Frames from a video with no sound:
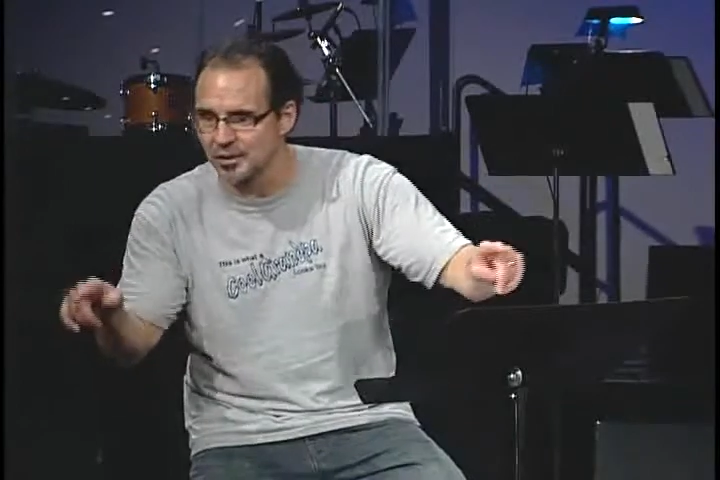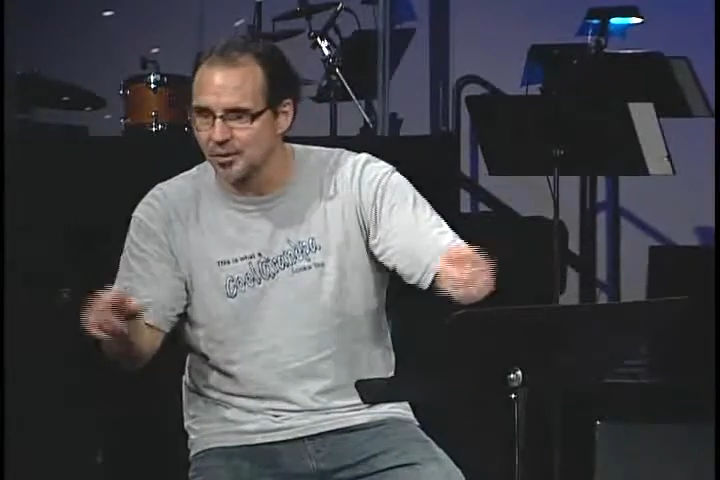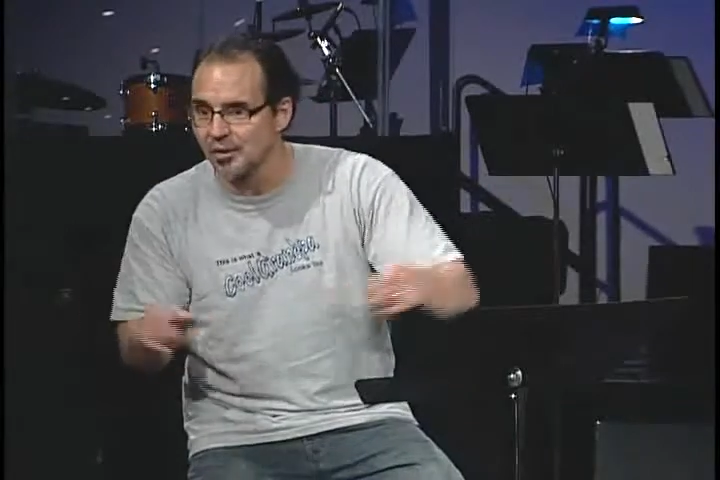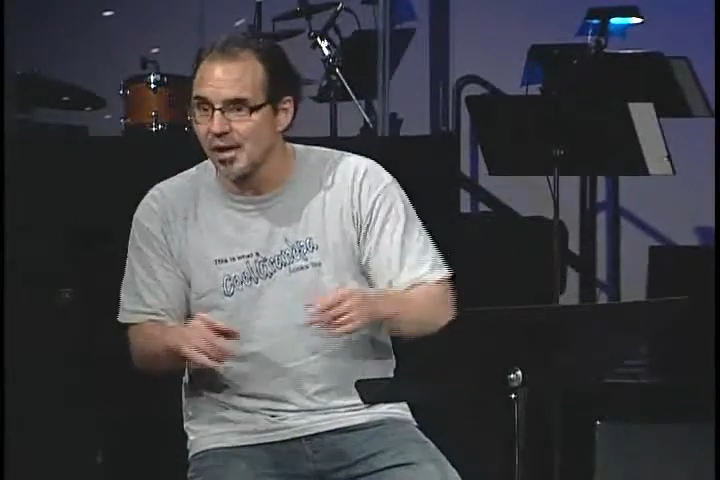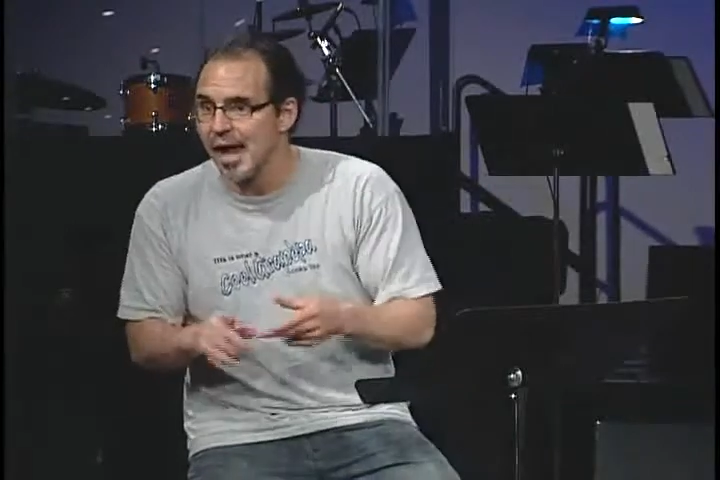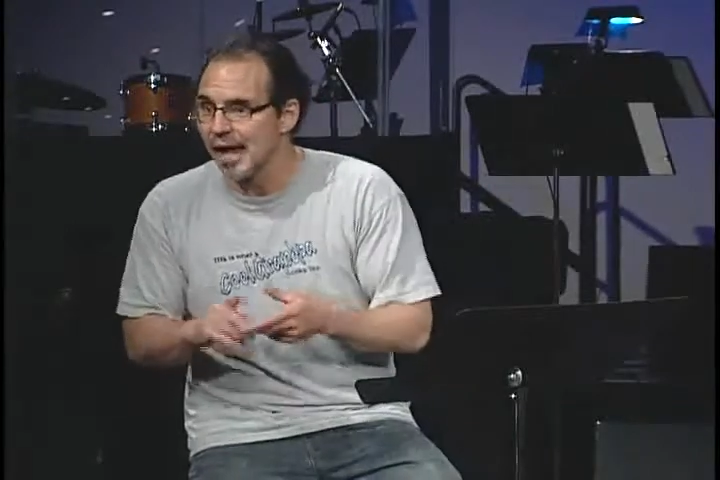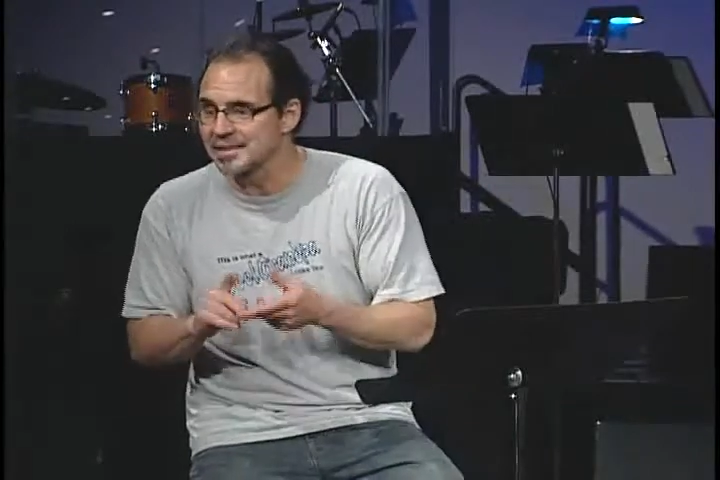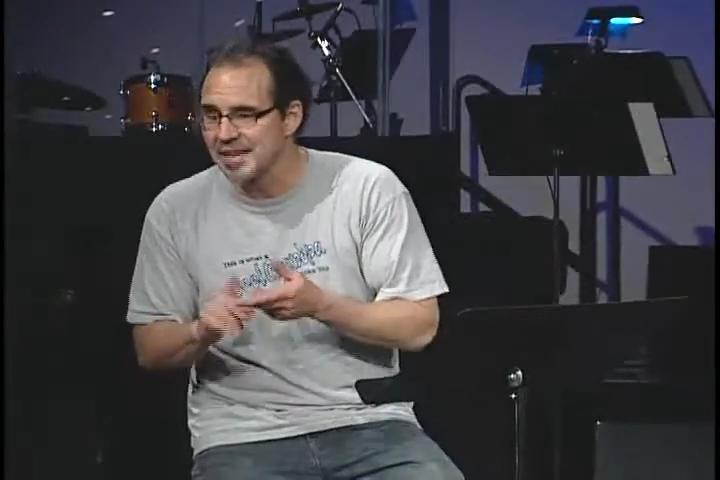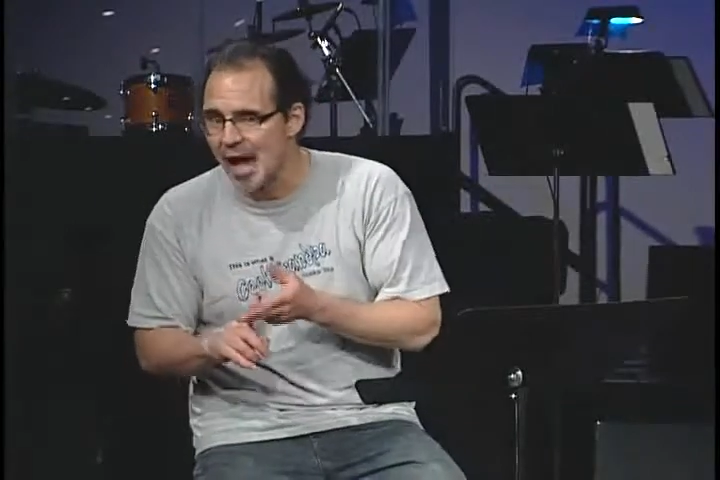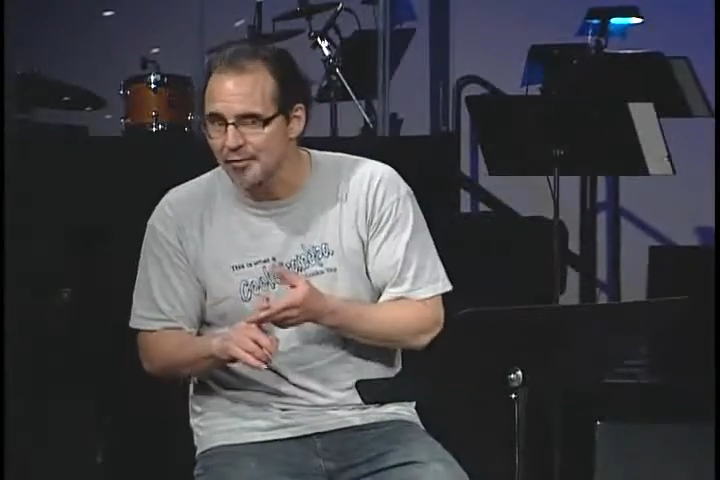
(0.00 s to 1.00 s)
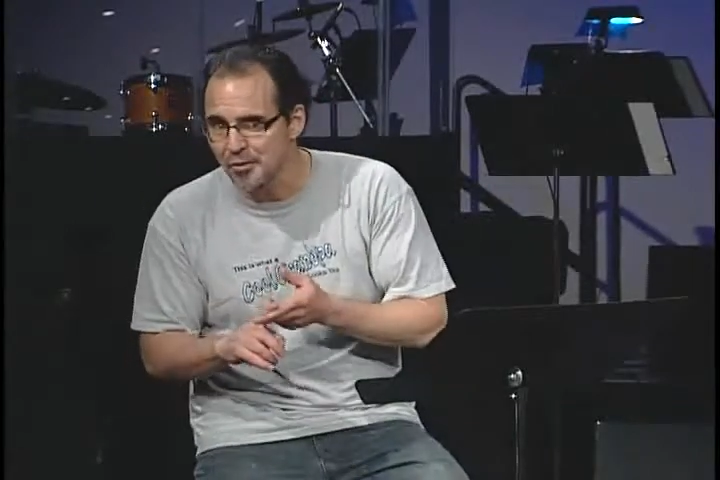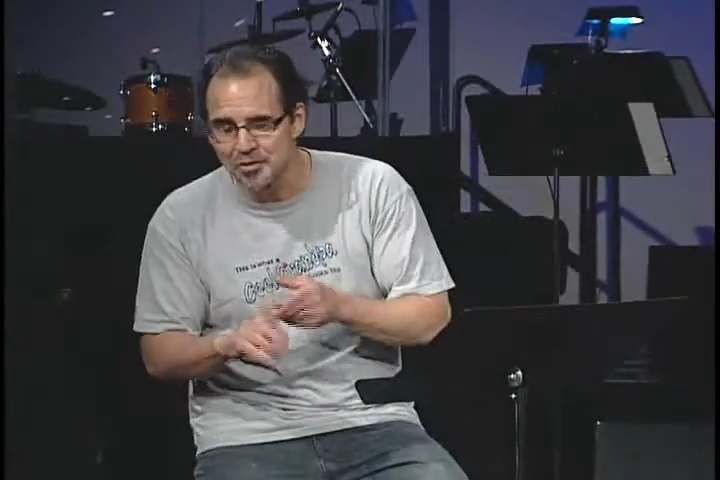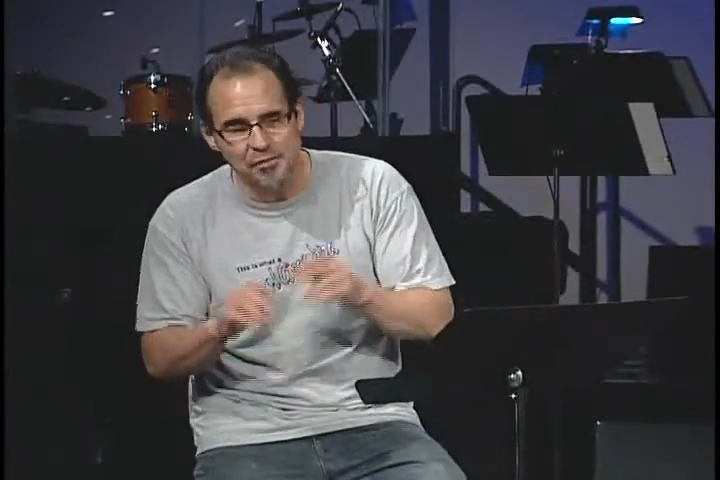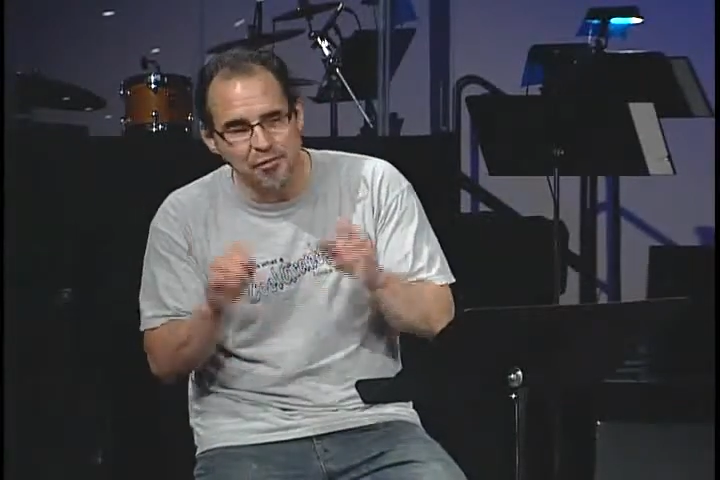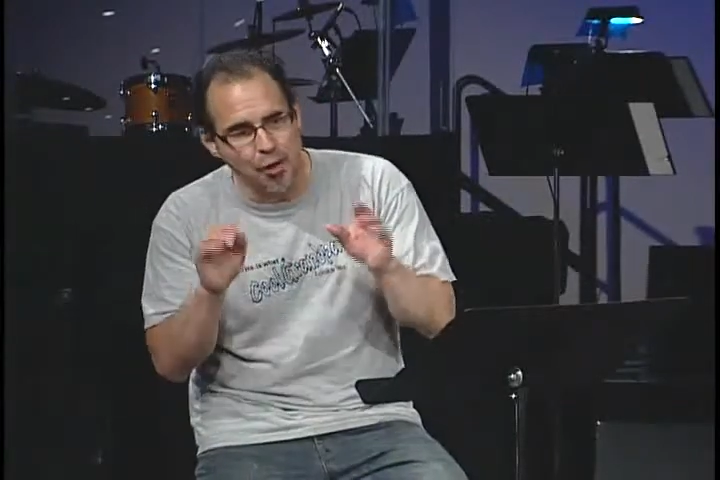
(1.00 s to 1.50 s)
do. And it's not
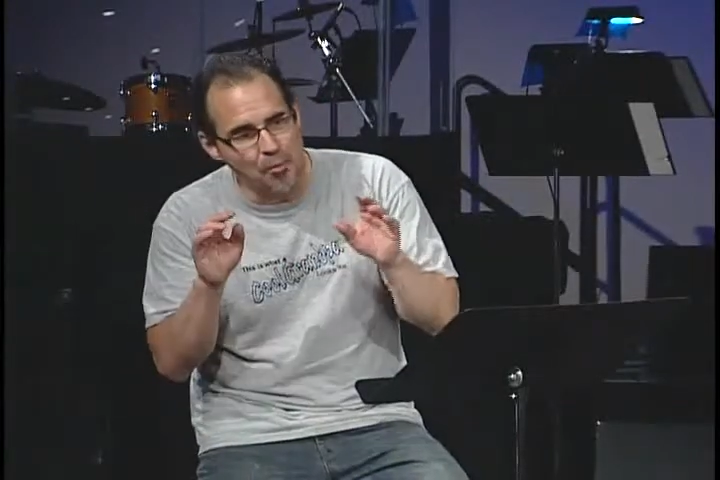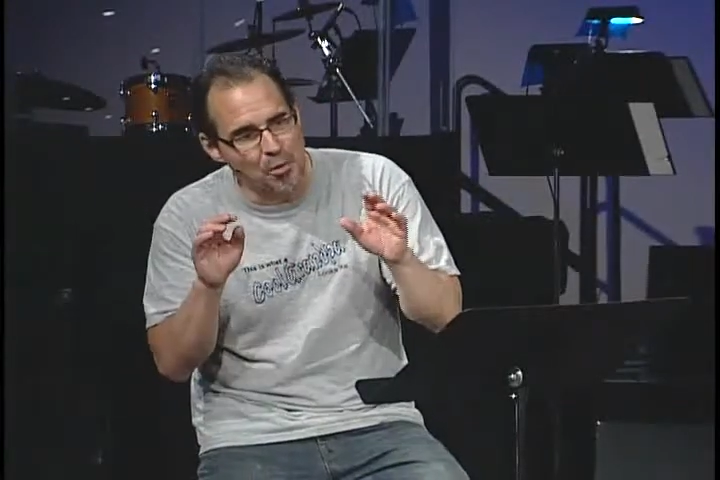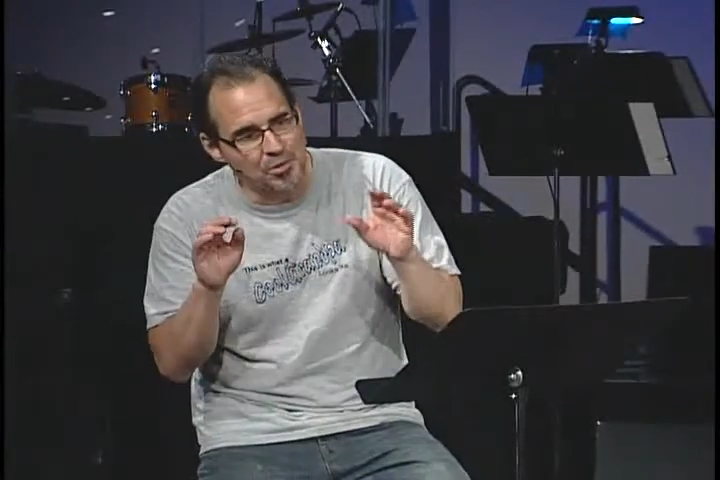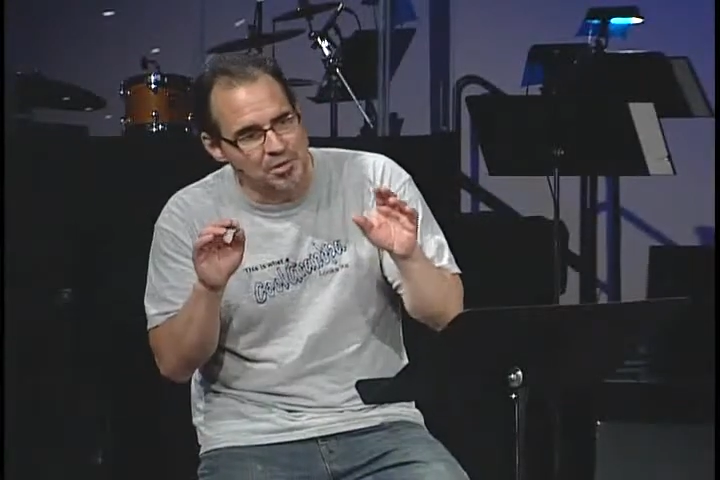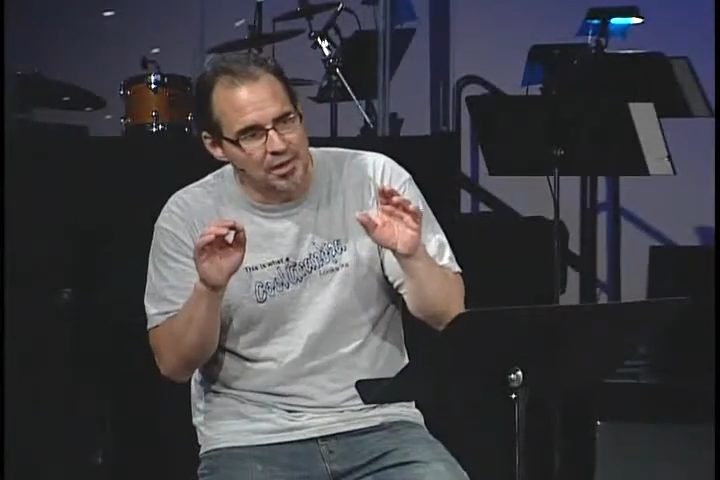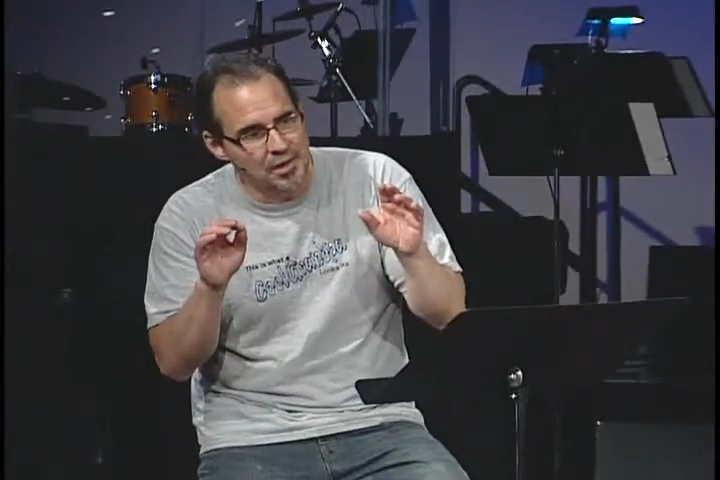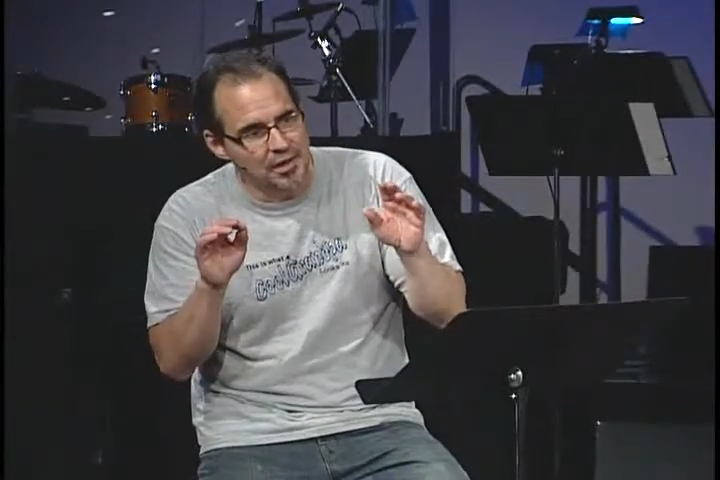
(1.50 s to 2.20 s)
first and foremost